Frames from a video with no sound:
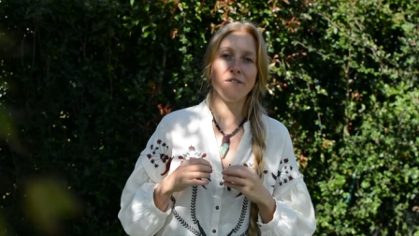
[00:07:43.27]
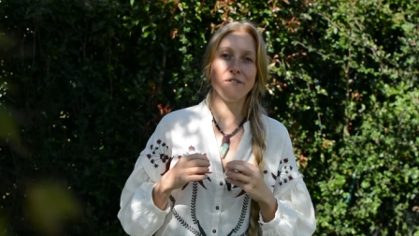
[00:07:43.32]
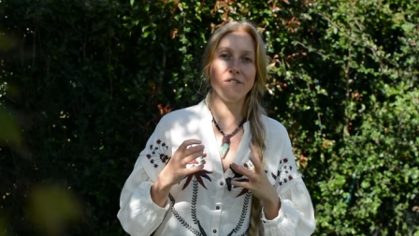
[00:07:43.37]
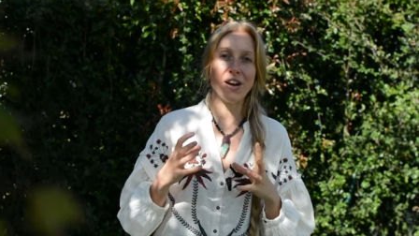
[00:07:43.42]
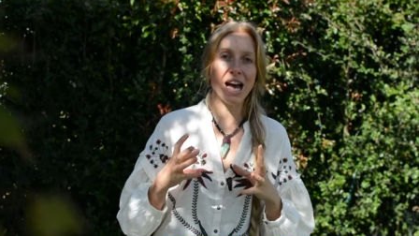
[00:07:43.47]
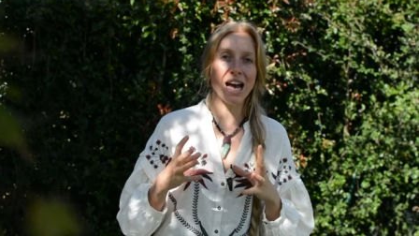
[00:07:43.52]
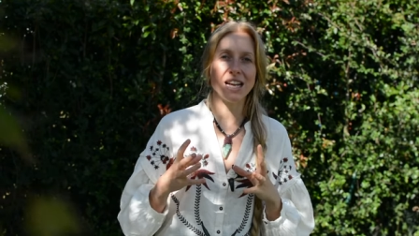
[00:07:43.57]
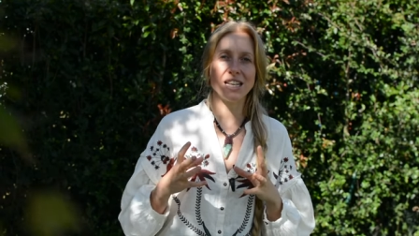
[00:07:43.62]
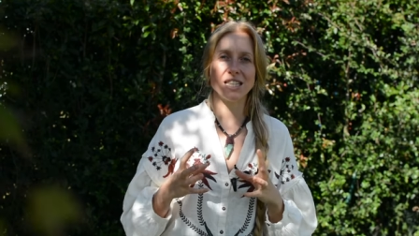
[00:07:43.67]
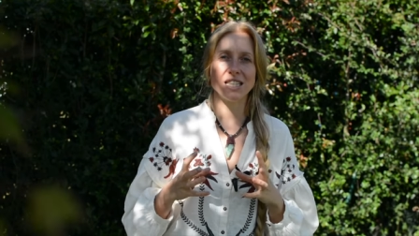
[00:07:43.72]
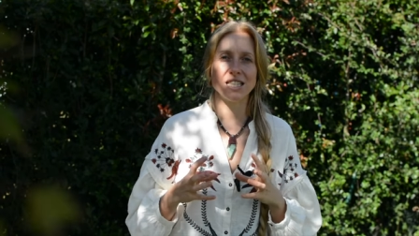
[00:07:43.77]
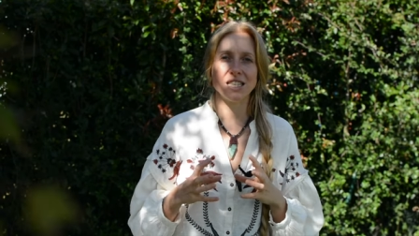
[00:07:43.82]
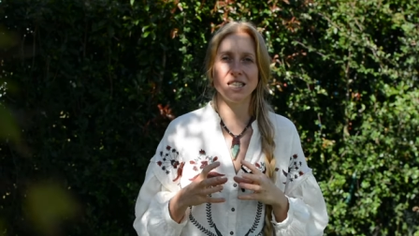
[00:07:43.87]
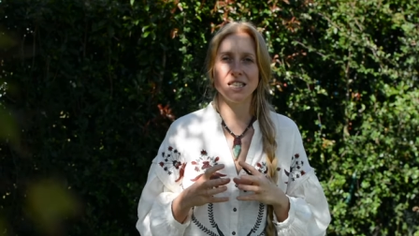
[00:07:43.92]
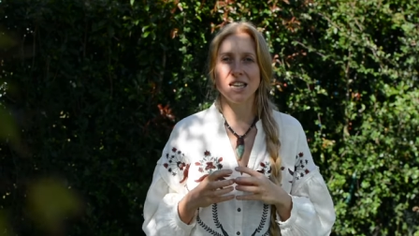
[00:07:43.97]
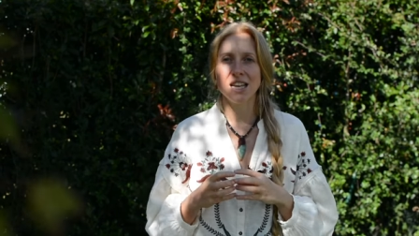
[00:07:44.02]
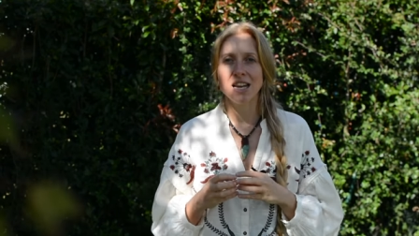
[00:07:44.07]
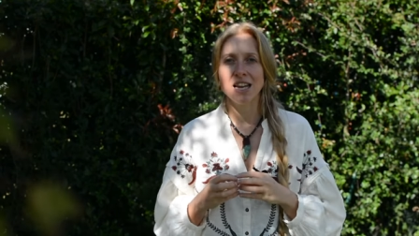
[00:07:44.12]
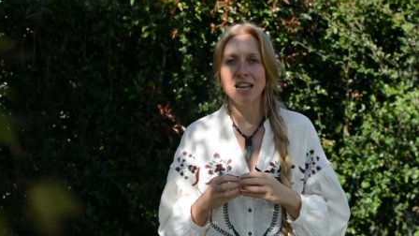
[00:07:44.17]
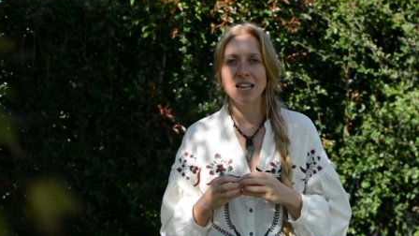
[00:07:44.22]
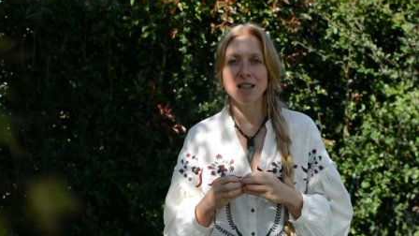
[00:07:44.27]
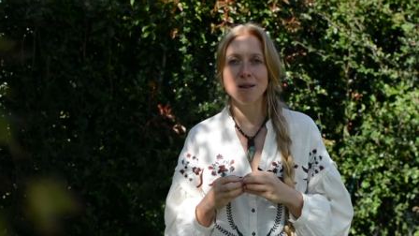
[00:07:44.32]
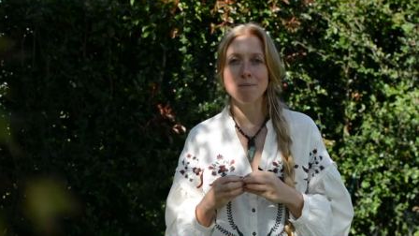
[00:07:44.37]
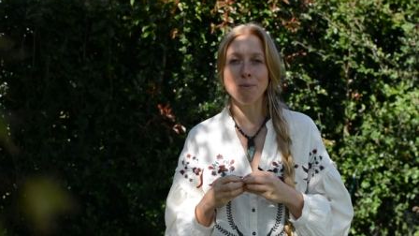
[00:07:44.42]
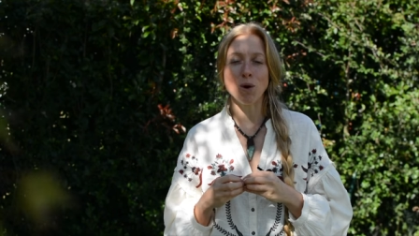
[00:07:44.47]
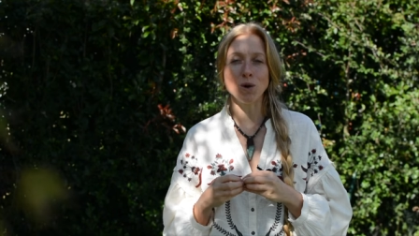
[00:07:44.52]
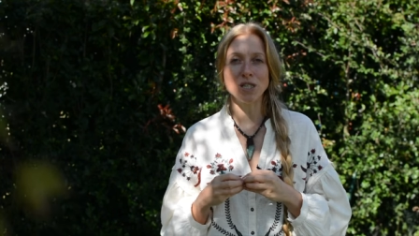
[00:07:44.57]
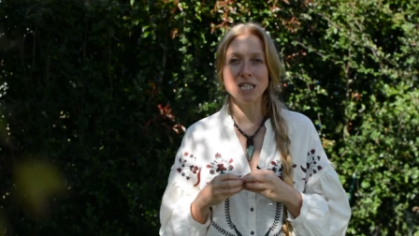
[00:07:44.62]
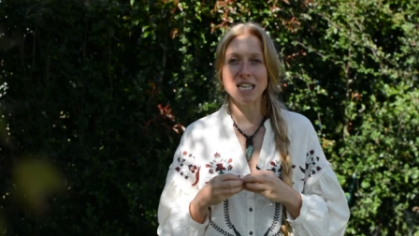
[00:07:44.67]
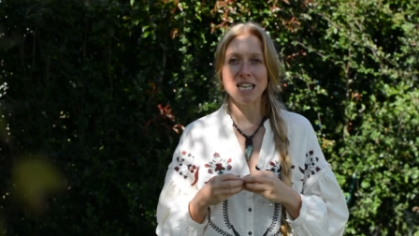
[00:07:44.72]
fats in the
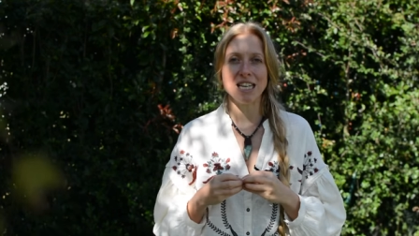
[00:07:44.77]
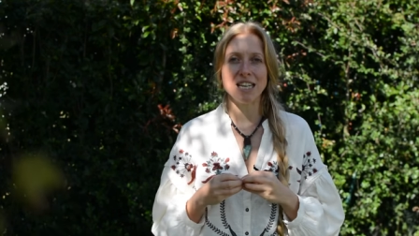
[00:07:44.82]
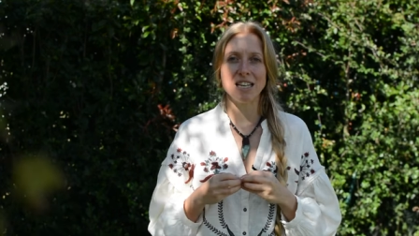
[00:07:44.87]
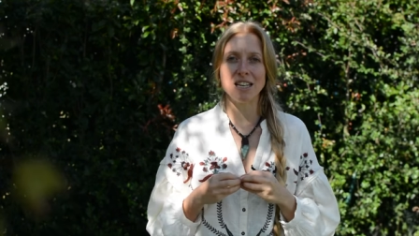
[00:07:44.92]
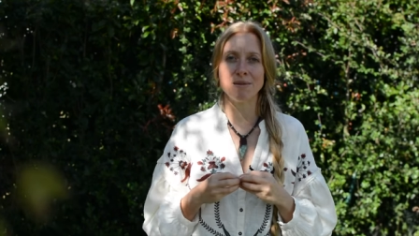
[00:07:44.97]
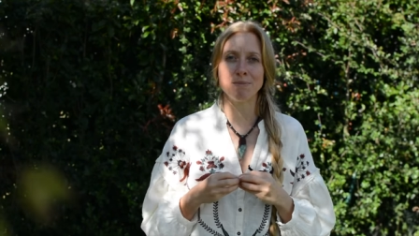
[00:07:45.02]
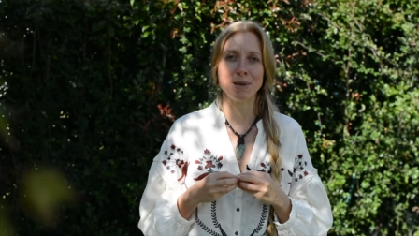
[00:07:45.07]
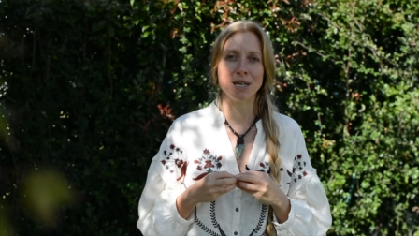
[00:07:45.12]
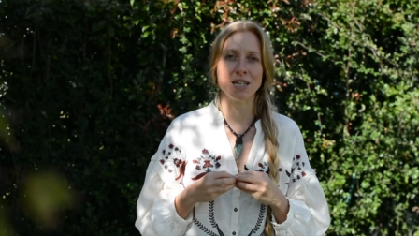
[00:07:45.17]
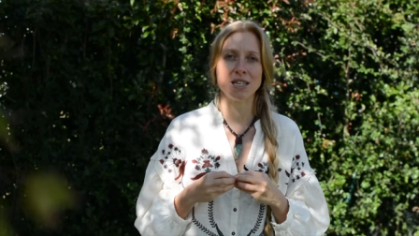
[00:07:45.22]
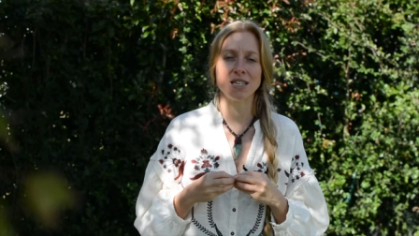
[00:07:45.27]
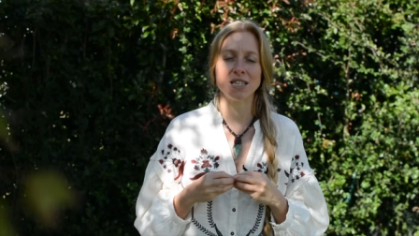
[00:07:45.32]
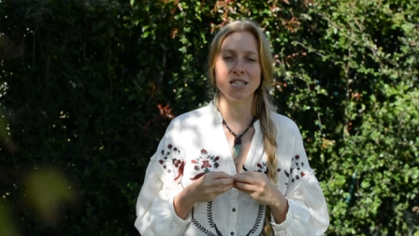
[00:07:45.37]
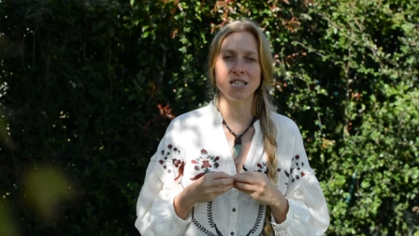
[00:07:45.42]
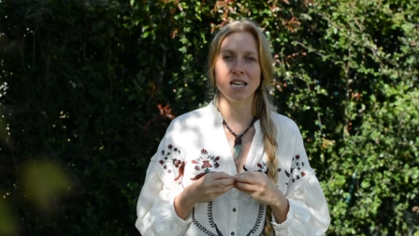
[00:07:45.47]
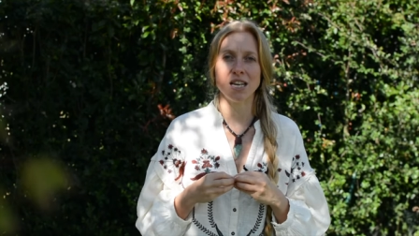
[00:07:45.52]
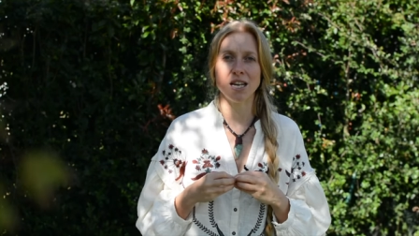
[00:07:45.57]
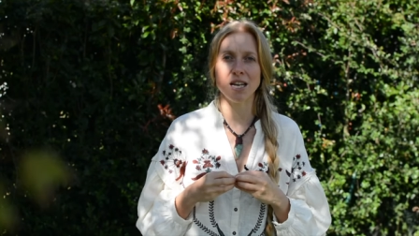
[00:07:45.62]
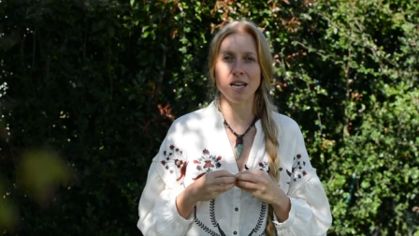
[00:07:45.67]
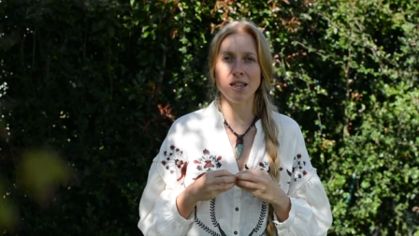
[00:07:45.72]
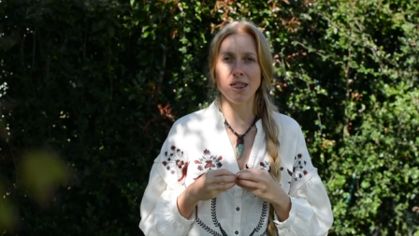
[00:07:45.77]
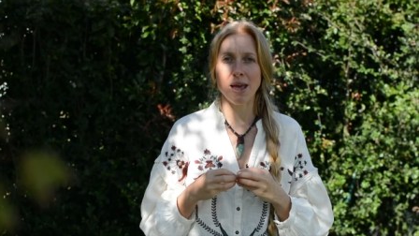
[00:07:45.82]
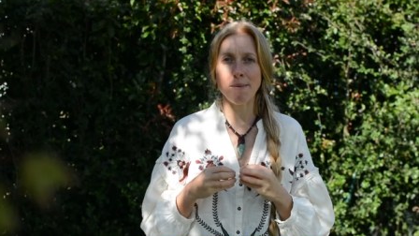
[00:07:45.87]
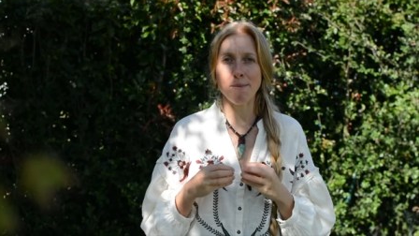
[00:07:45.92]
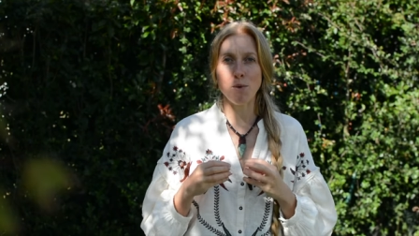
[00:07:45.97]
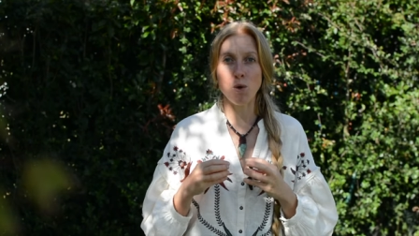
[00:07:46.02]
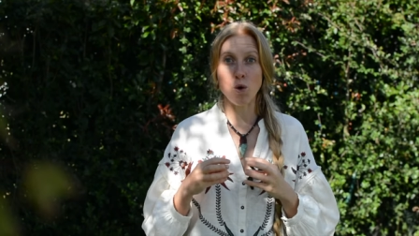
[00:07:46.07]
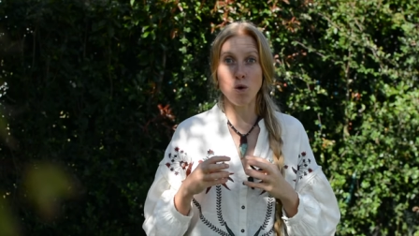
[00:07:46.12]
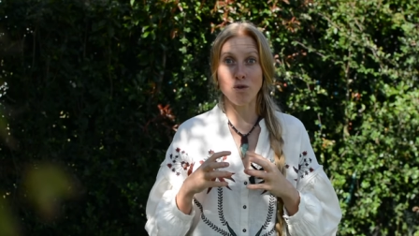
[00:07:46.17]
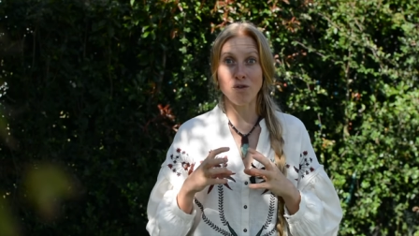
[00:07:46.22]
body because uh, they're
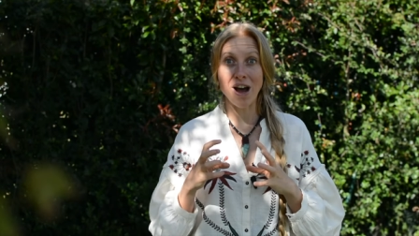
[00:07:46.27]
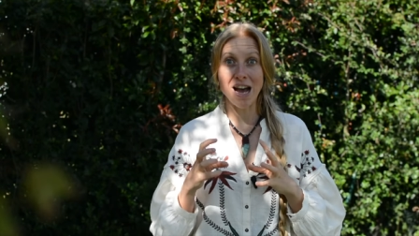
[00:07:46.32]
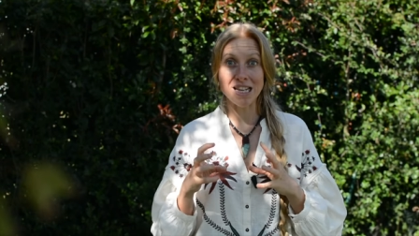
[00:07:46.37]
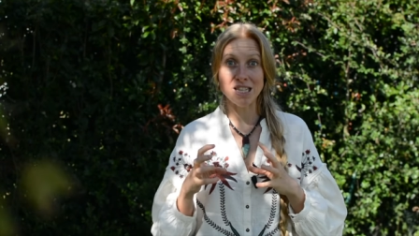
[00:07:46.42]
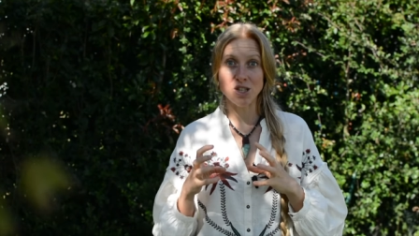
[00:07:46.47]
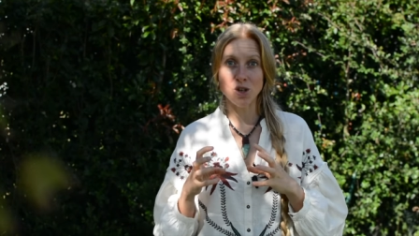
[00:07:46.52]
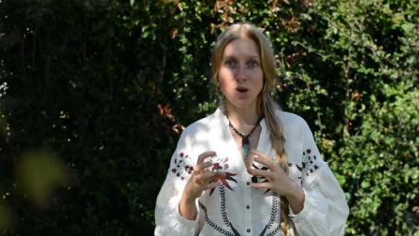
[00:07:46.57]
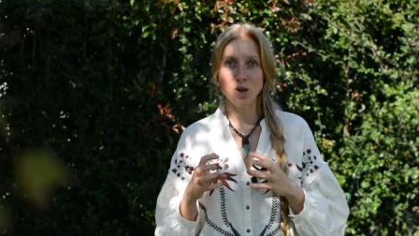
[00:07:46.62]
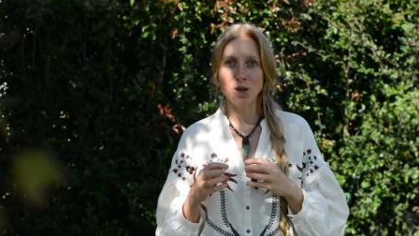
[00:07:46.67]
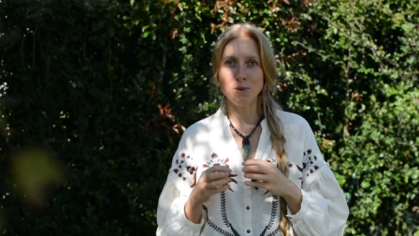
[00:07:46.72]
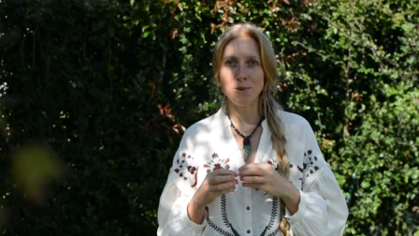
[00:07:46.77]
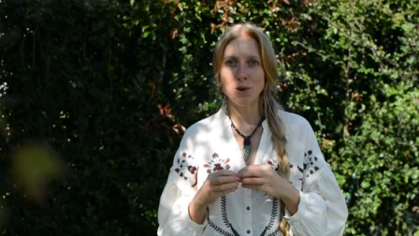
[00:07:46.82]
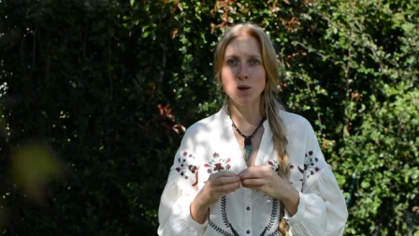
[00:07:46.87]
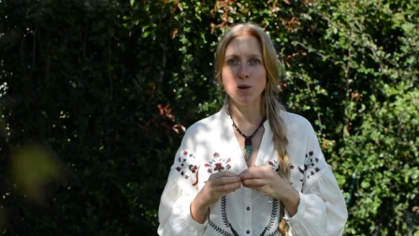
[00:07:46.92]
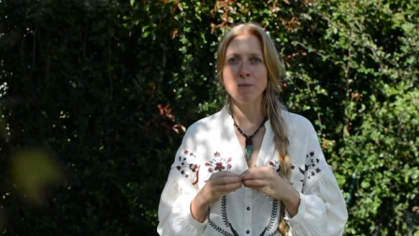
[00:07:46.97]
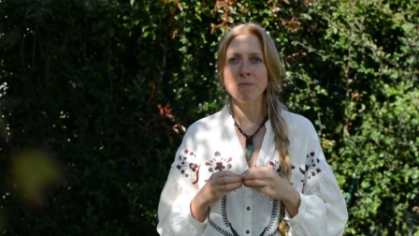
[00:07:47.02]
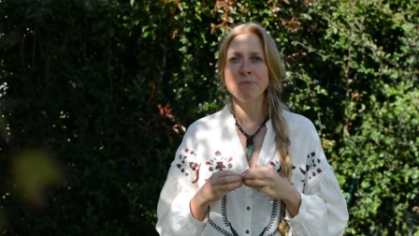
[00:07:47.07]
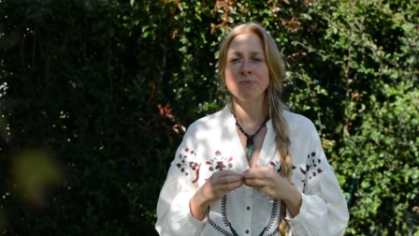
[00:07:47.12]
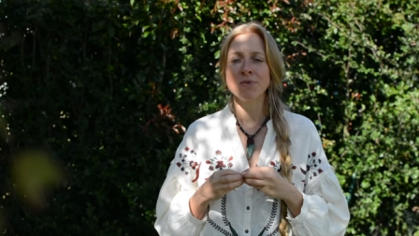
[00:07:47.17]
more fat soluble.